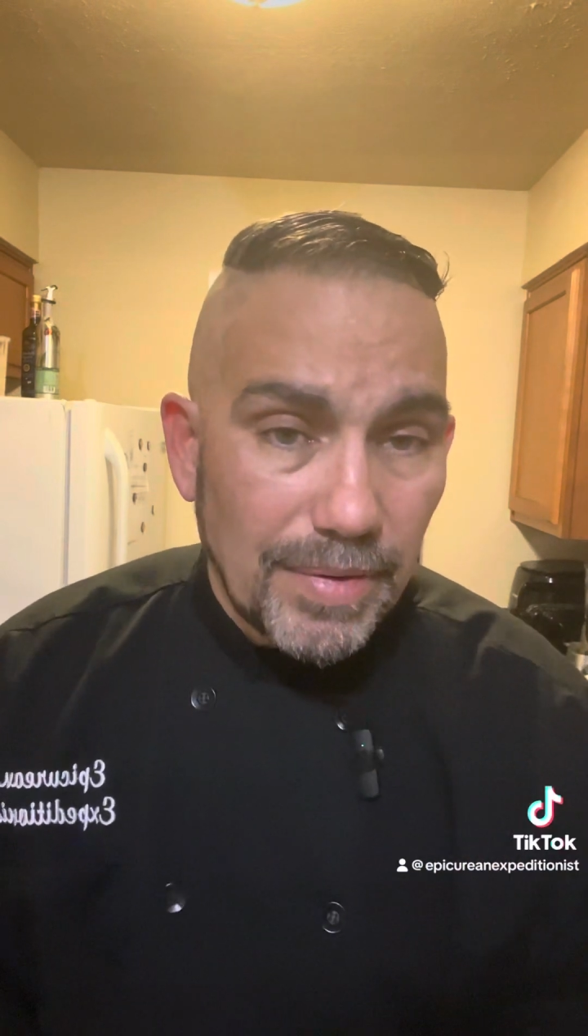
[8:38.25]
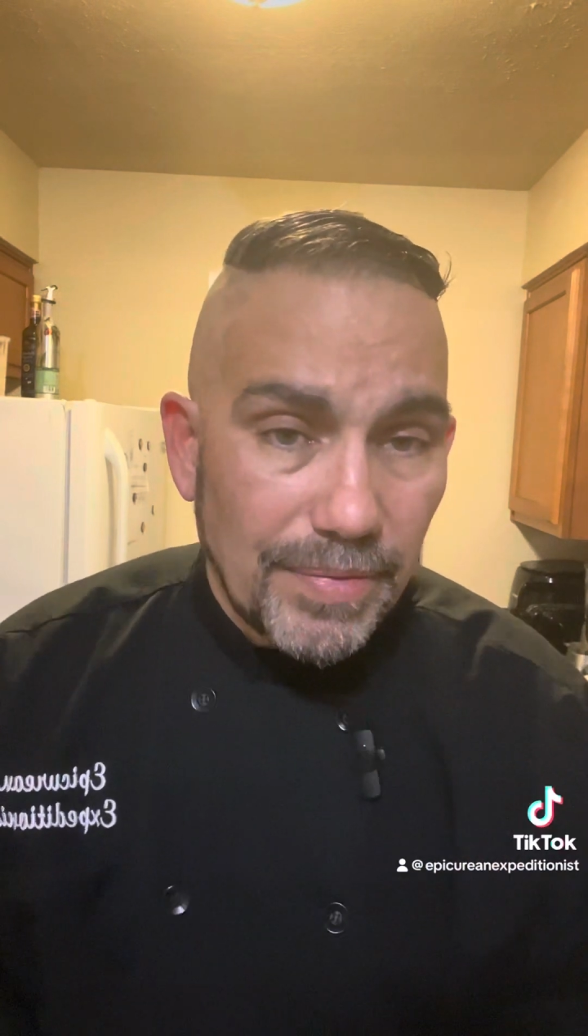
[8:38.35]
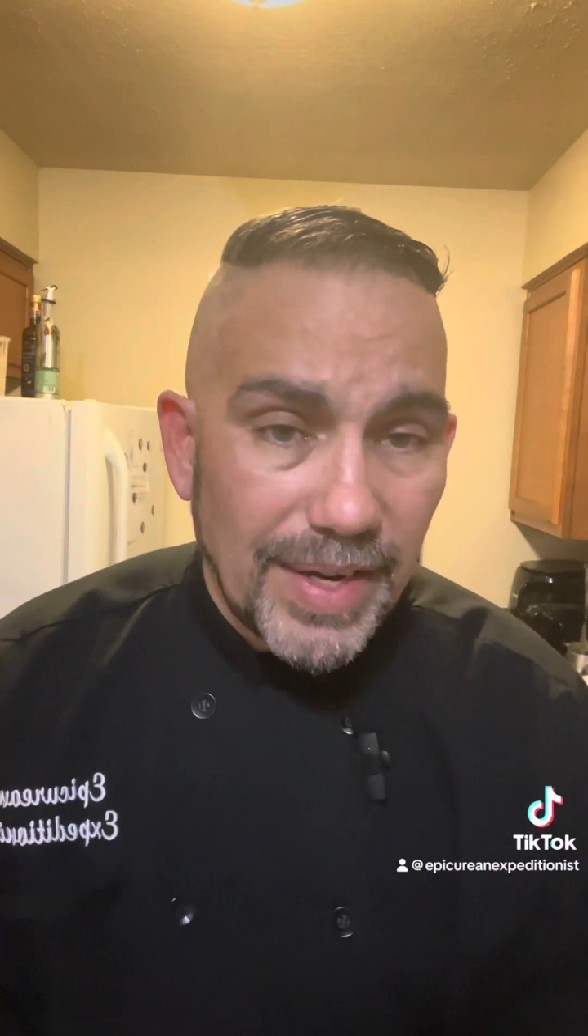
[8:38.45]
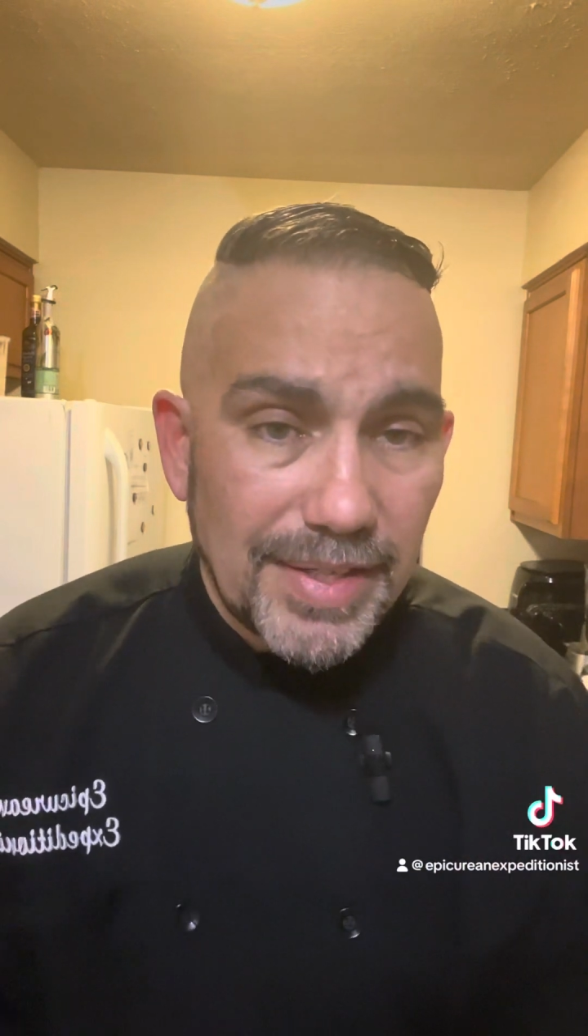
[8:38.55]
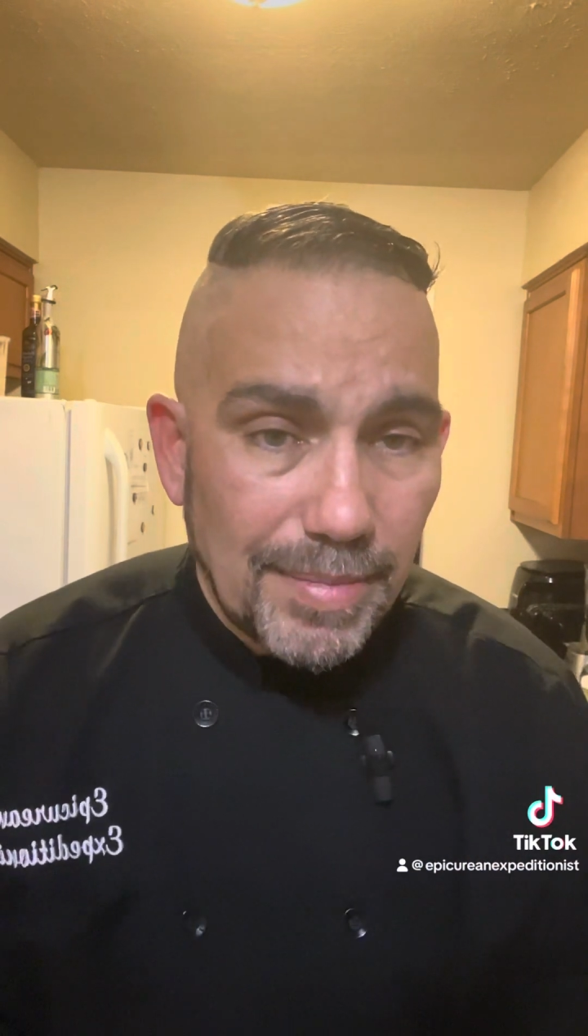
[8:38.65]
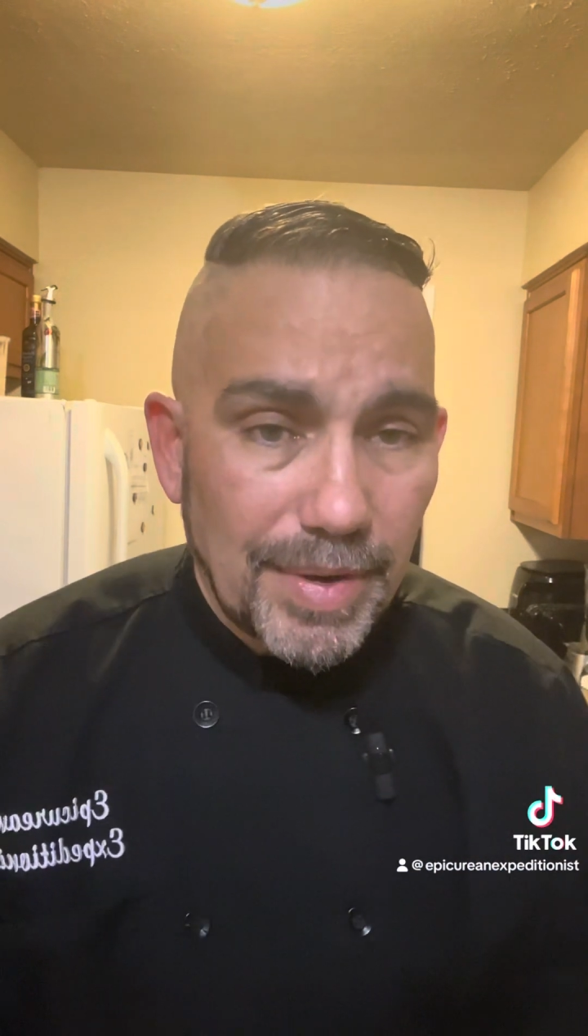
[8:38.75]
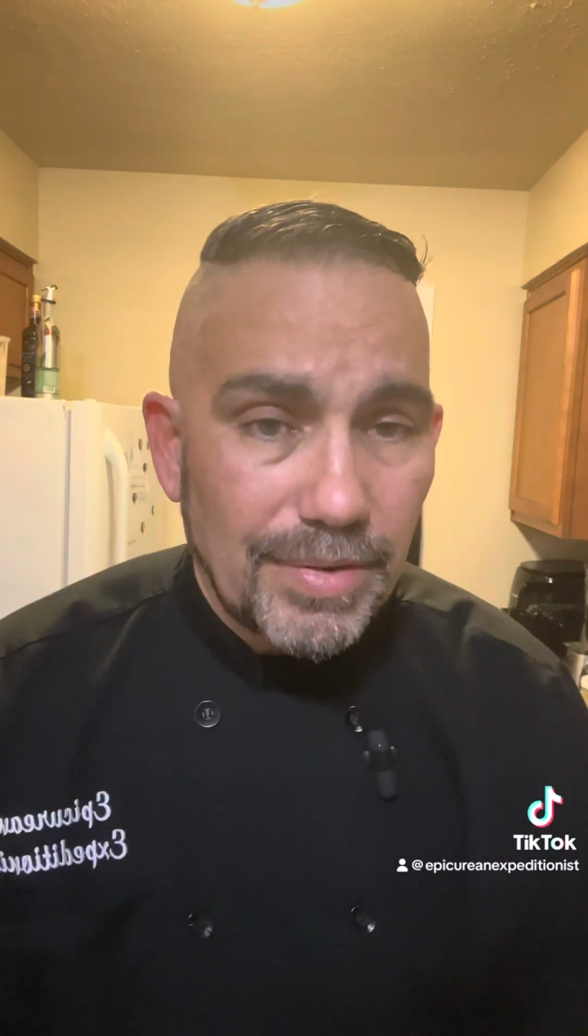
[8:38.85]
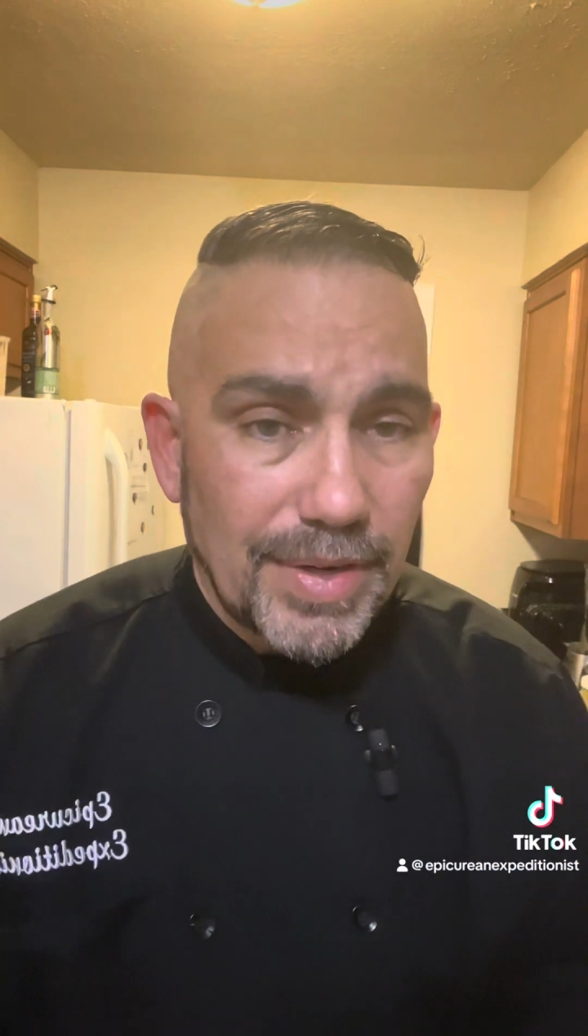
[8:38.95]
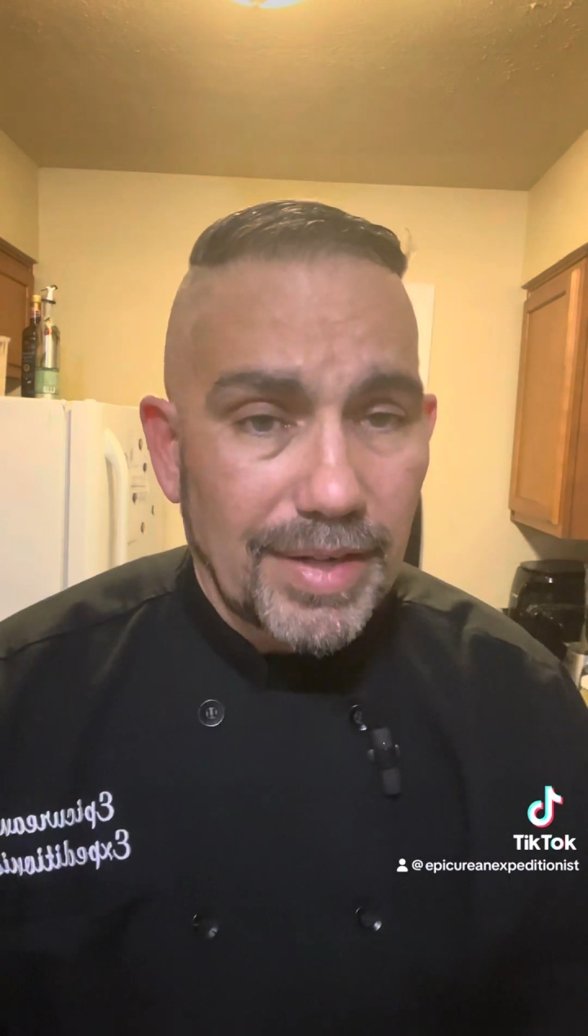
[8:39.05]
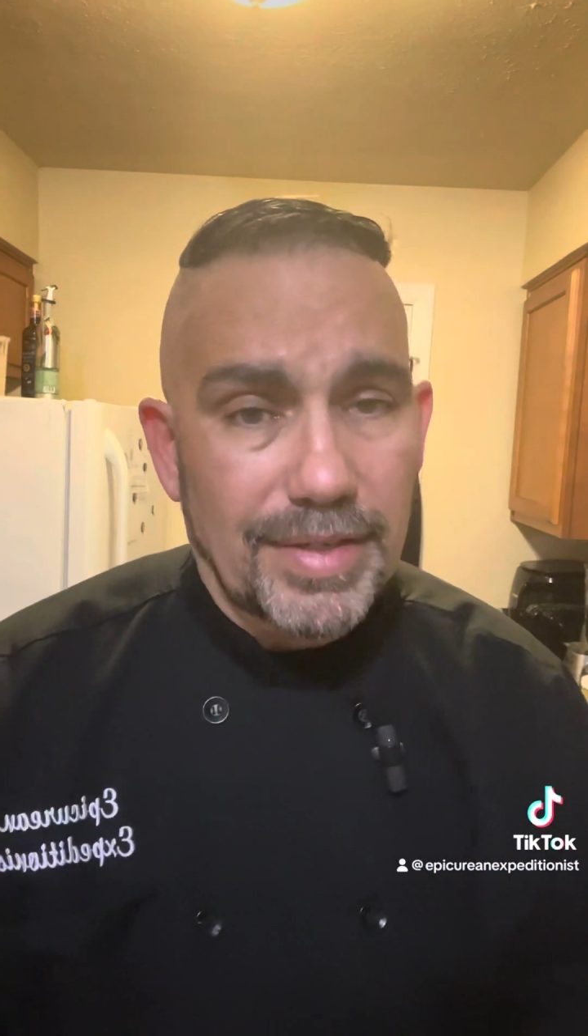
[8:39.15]
to find somebody who
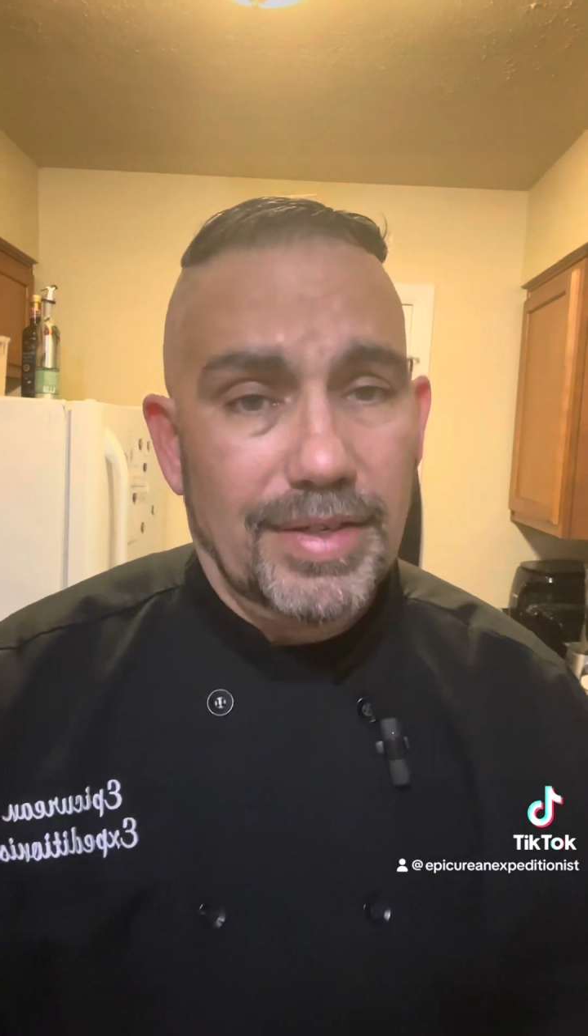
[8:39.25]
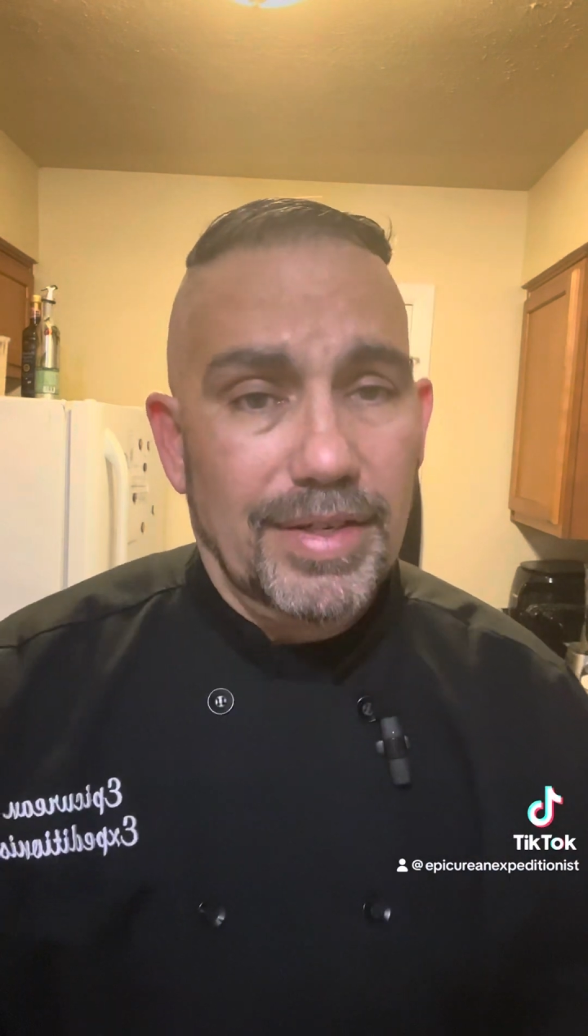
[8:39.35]
does.